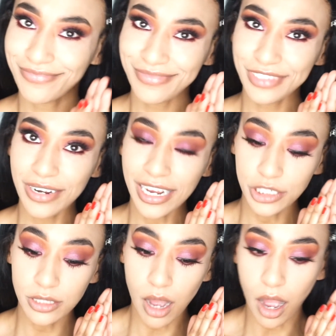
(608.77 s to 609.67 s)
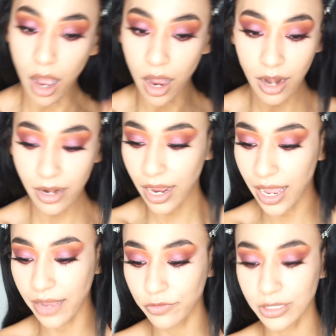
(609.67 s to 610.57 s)
So lashes are on.
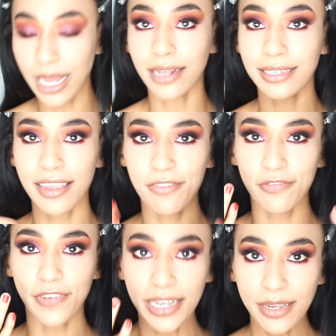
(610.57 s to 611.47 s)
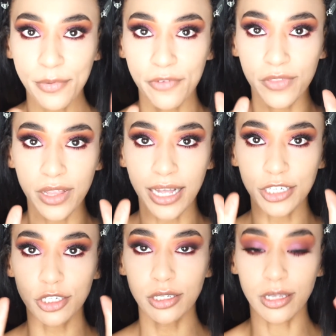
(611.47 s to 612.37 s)
I've just had a fight with the
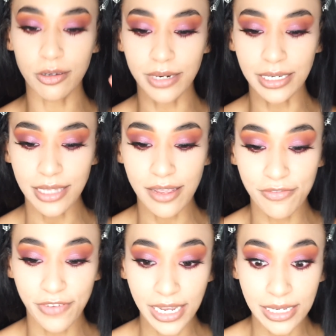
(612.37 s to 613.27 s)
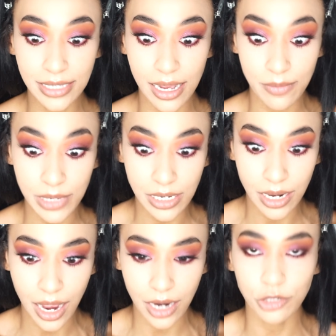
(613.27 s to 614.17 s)
lash glue. When I say fight, I mean
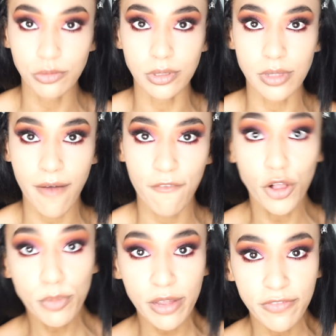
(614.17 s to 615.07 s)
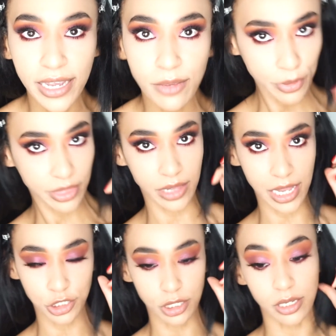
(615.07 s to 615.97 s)
an actual full-blown fight with the
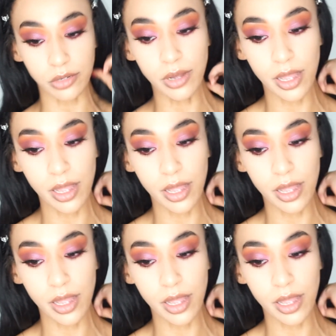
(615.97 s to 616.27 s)
lash glue.